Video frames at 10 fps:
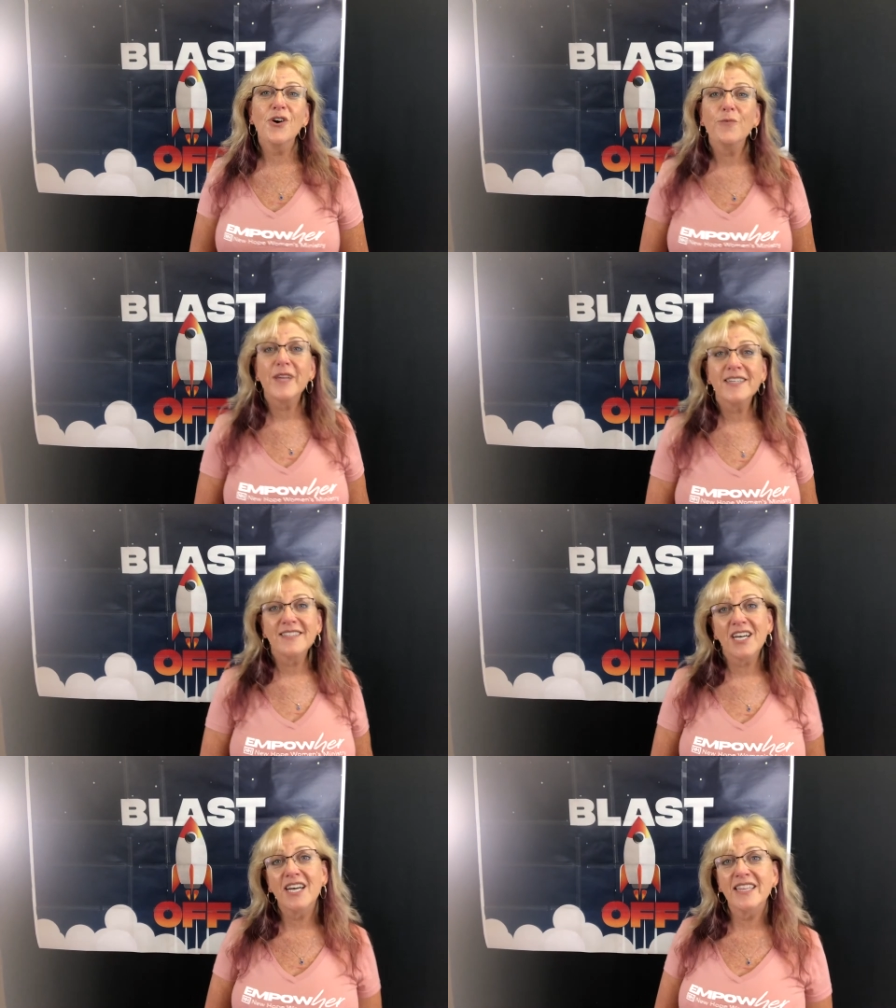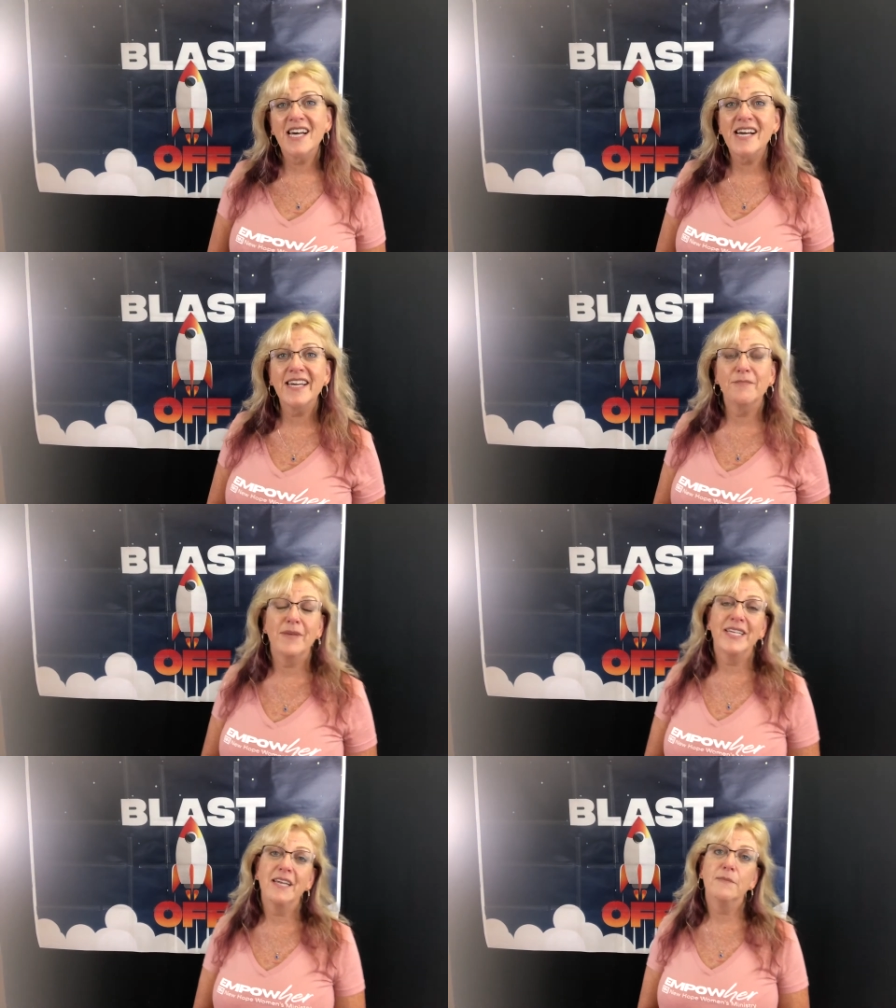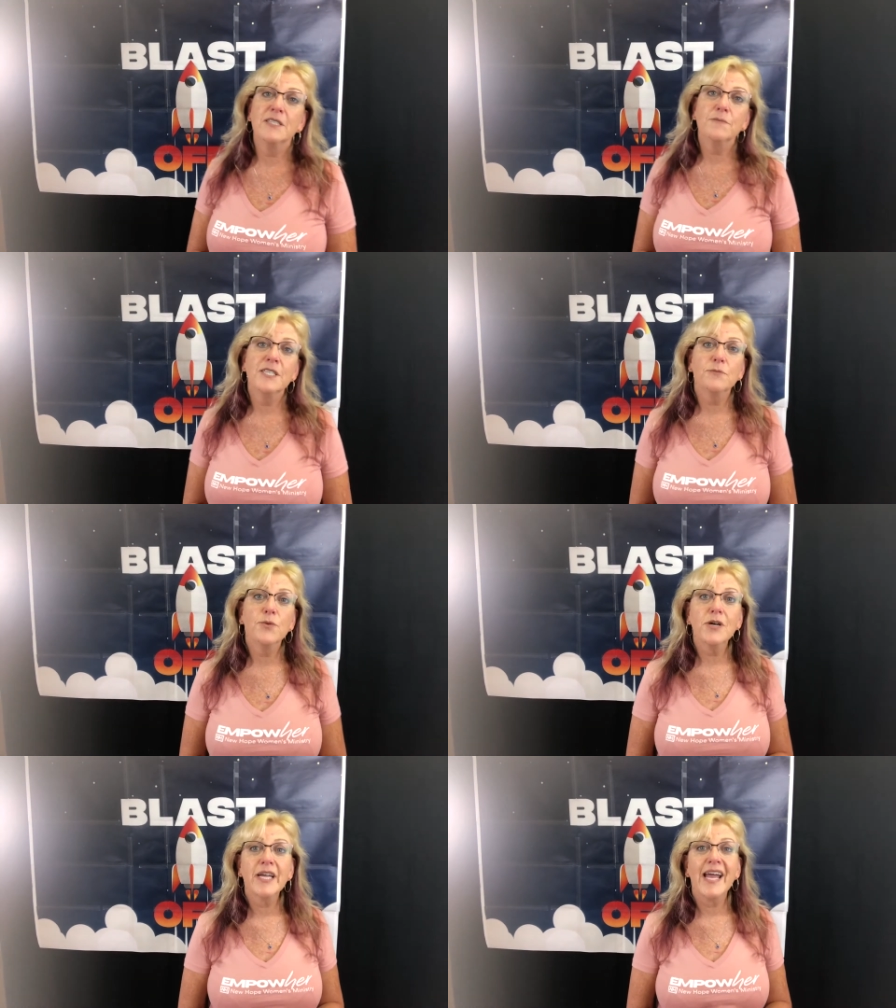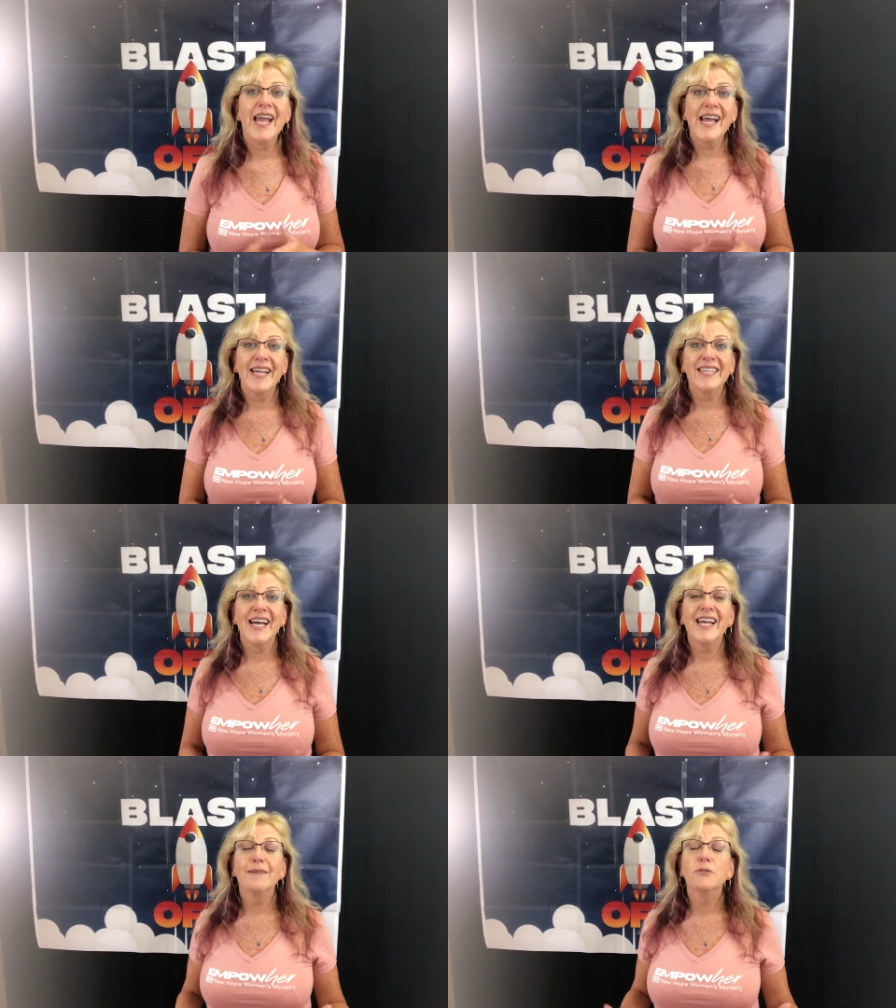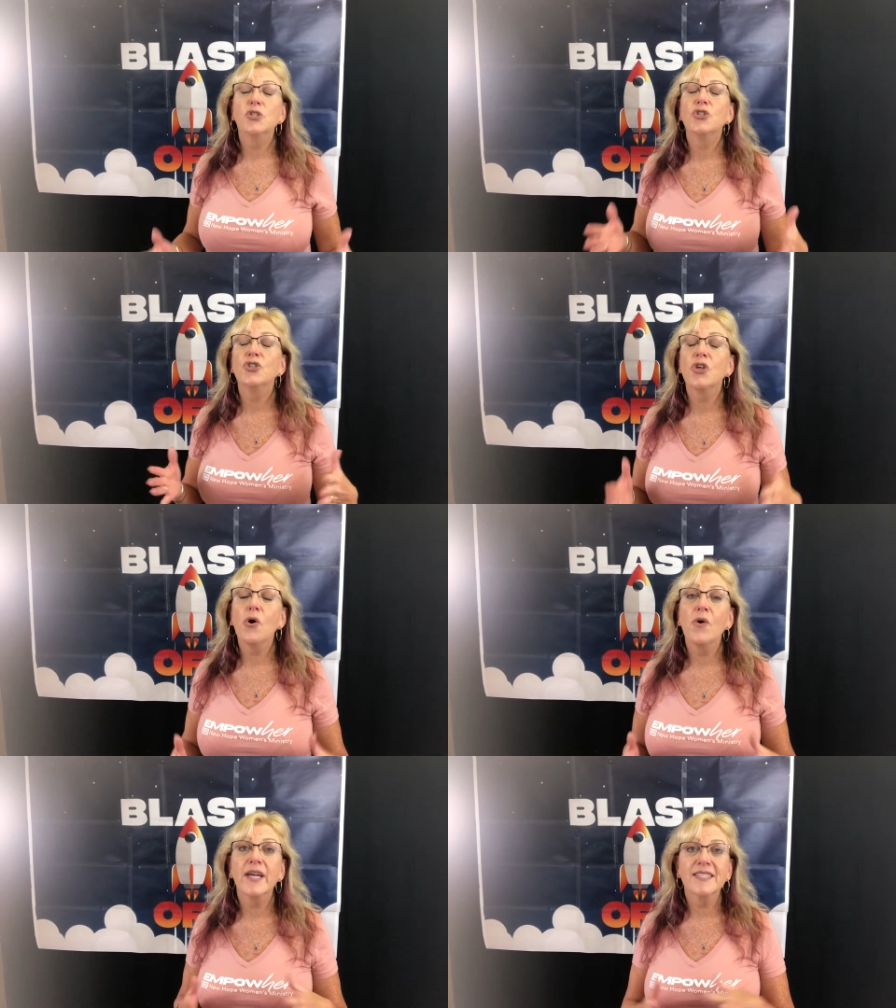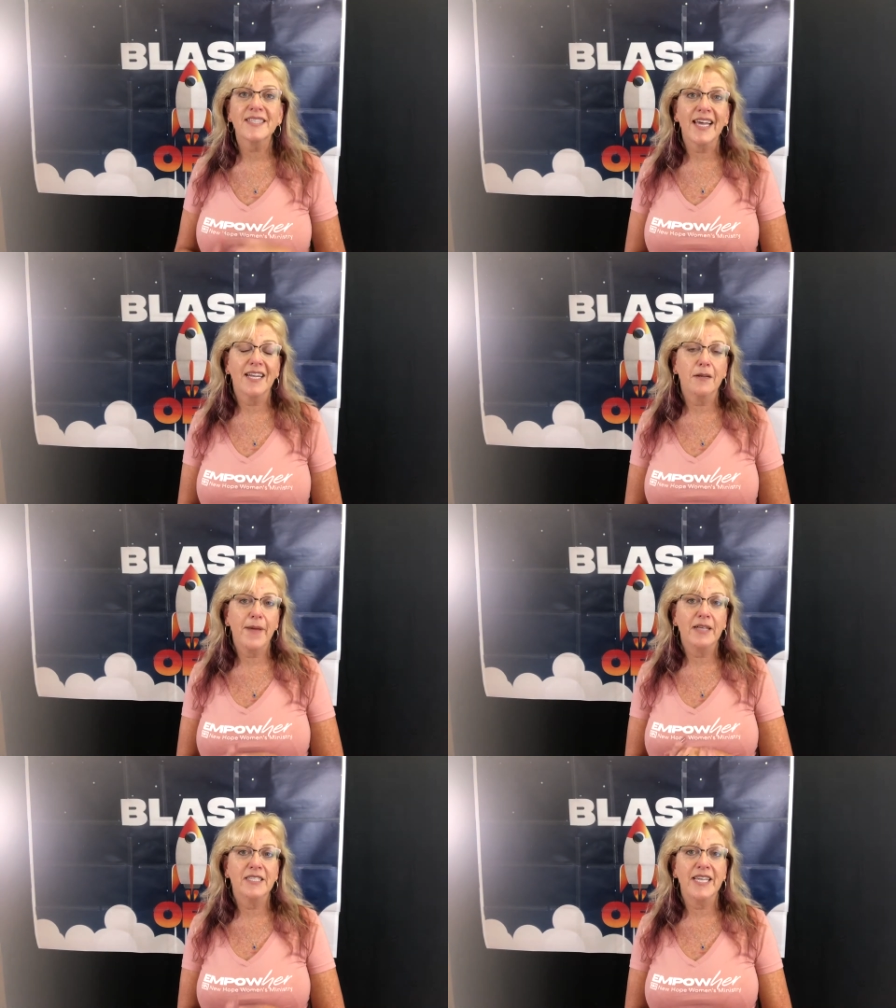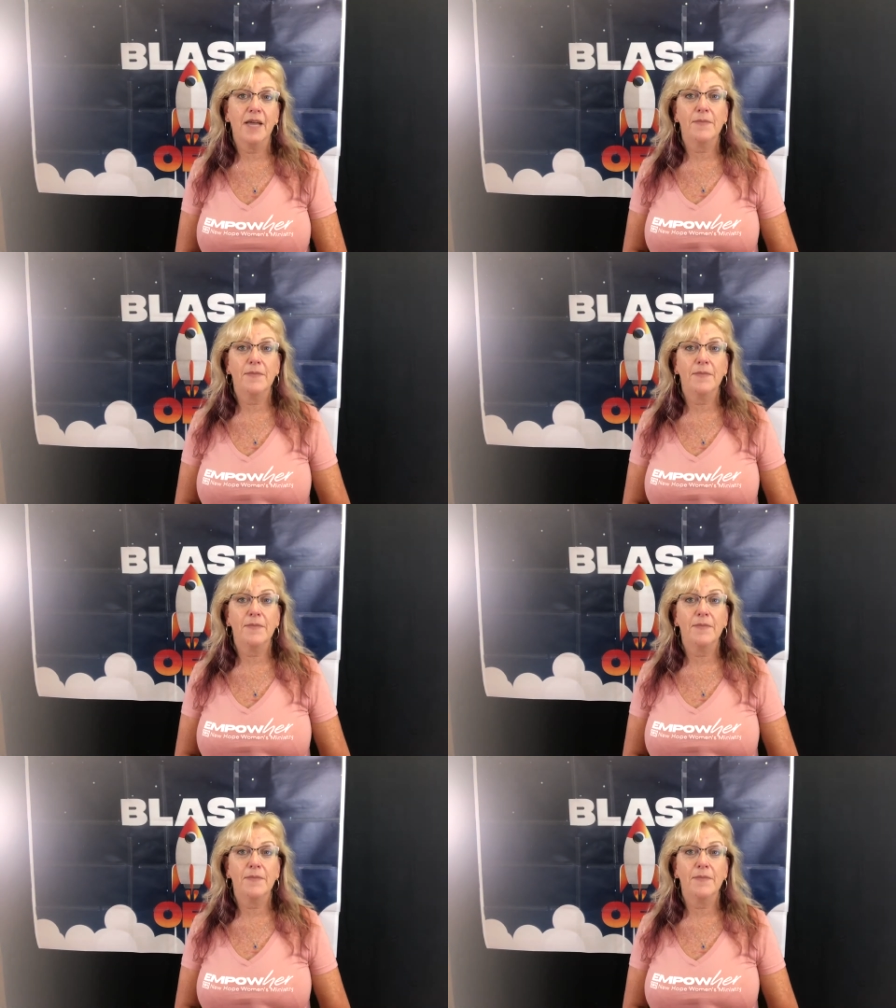Hope Kids Online. My name is Miss Brooke, and I am so excited about today